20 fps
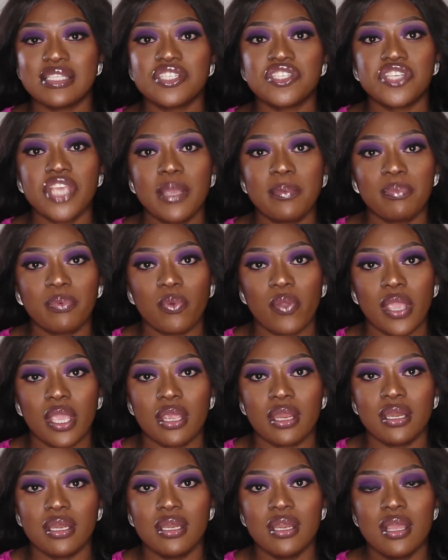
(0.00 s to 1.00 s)

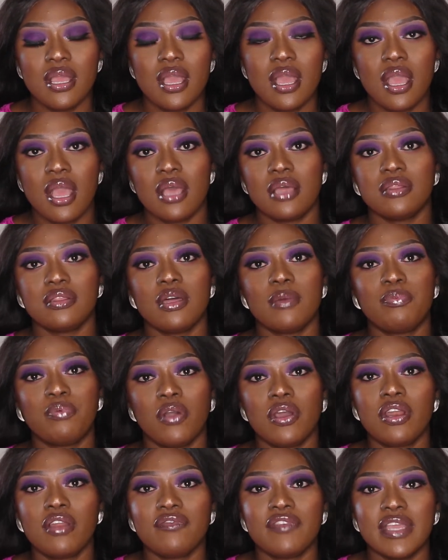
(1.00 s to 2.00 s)
Shapewear, the
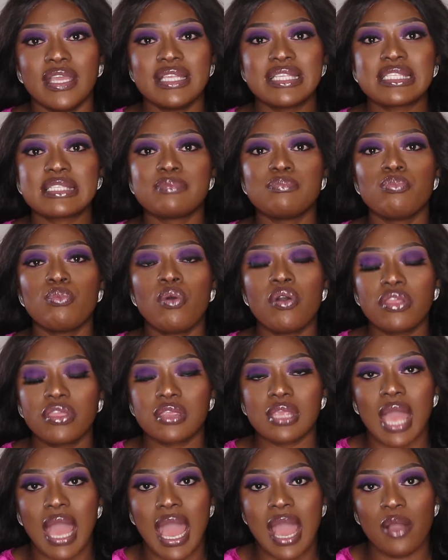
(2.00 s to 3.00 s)
point of it is smooth
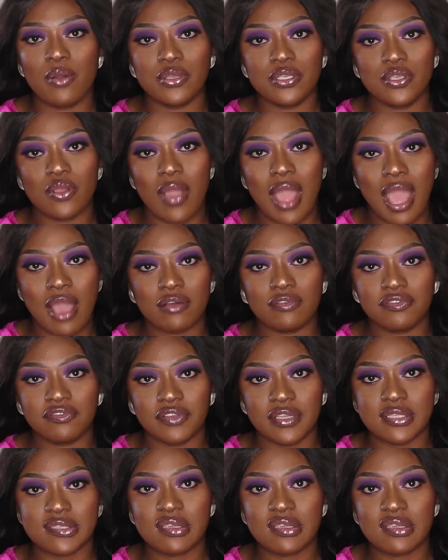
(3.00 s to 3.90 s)
out your outfit.